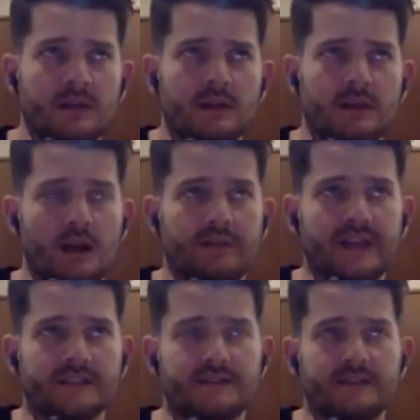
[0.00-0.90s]

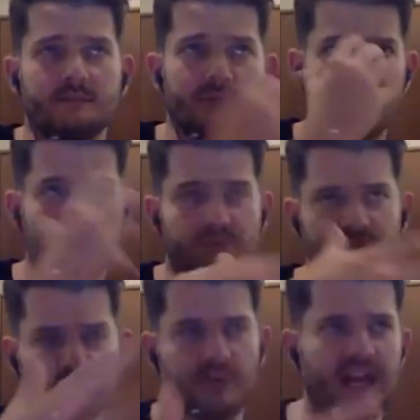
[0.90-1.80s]
context, perception,
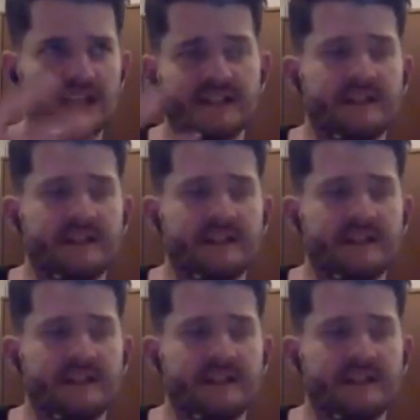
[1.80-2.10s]
and reality.